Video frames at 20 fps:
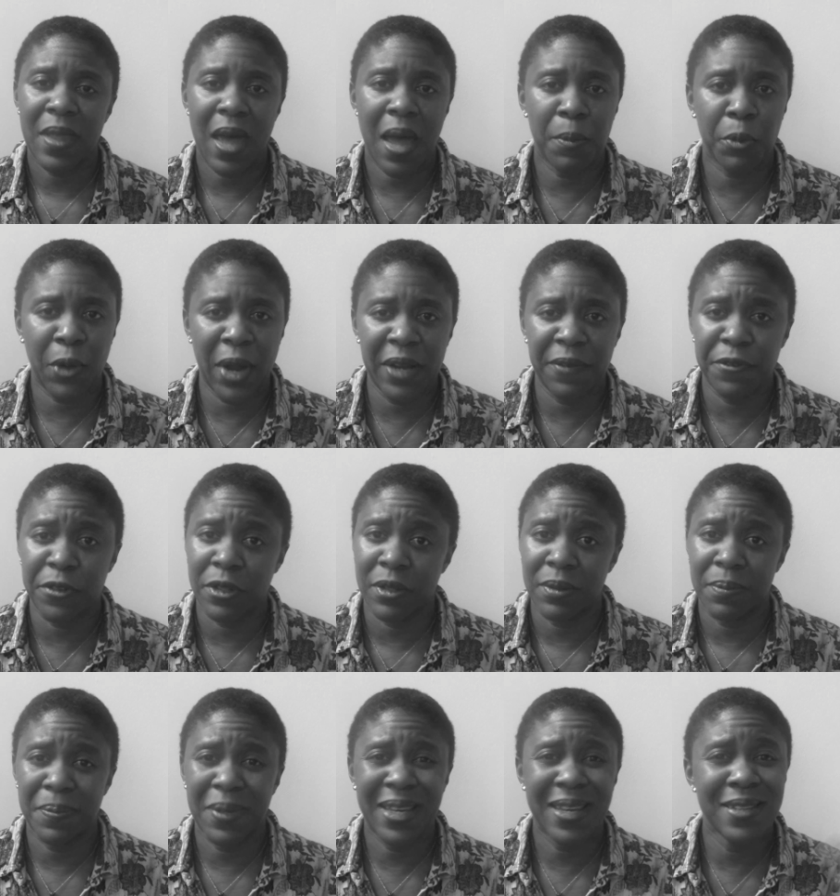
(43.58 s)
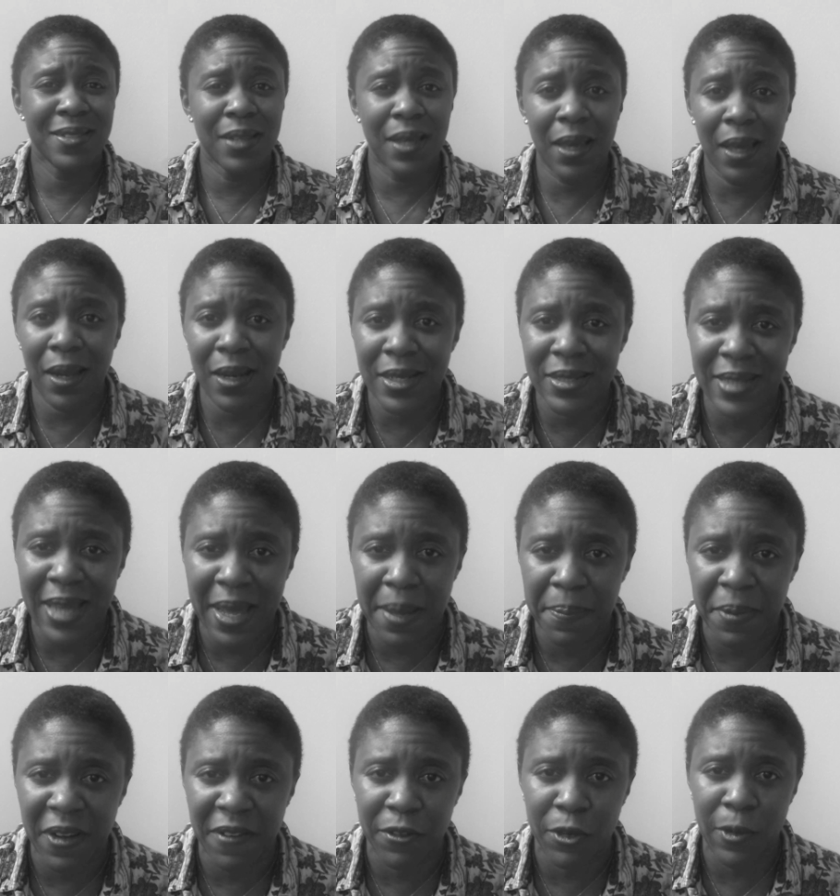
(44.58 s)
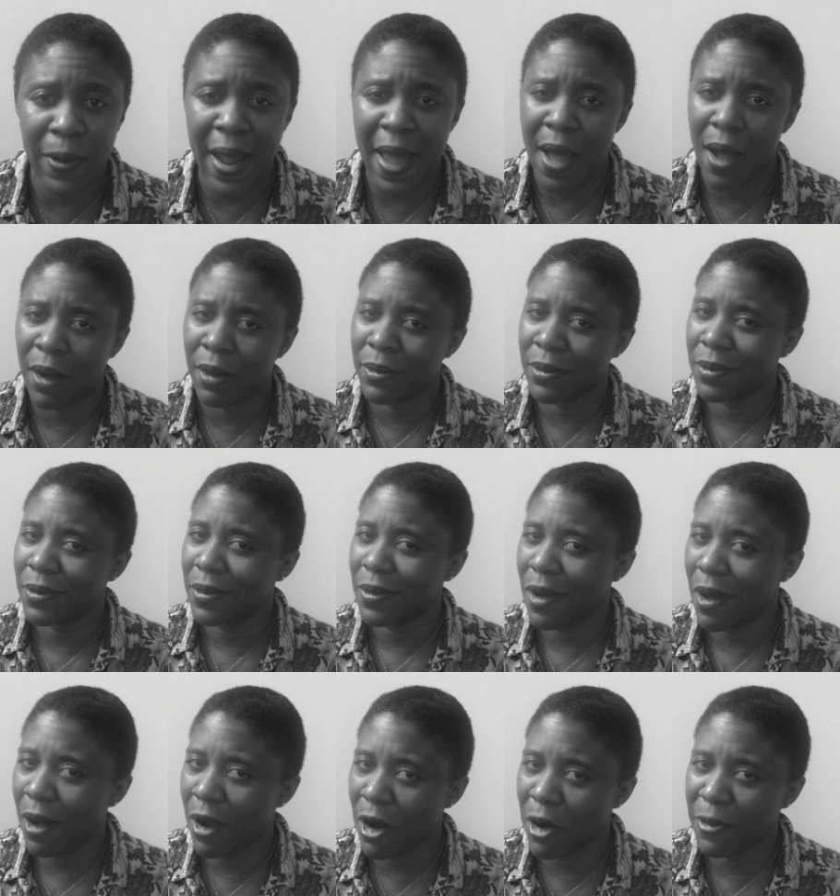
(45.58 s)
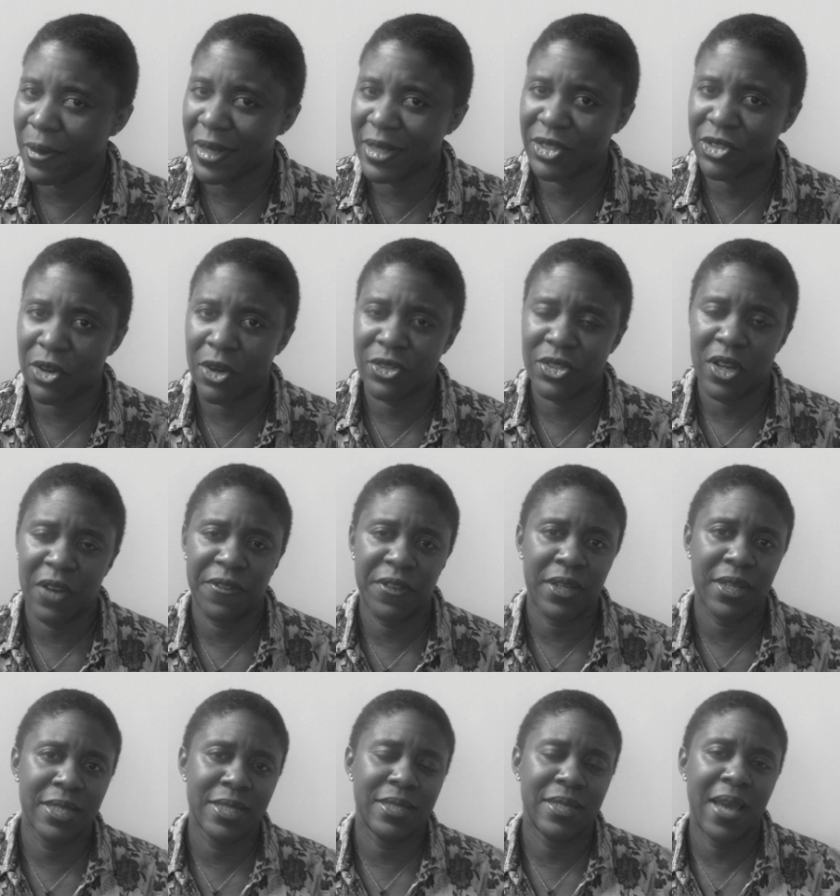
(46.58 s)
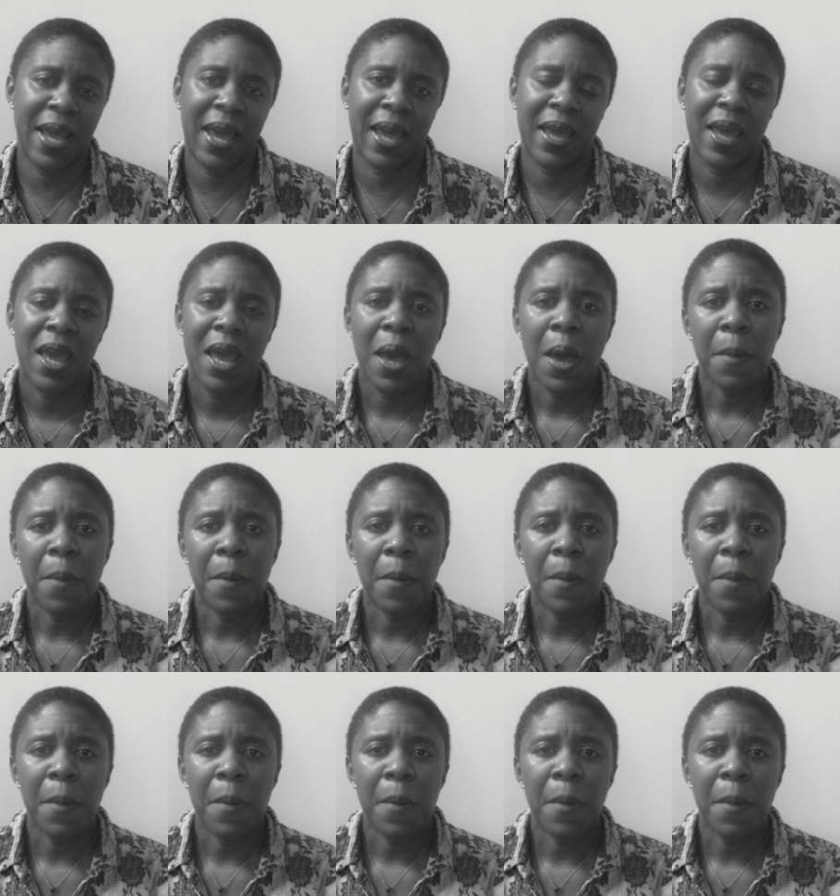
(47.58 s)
I'm grateful because any day above ground already starts off a good day.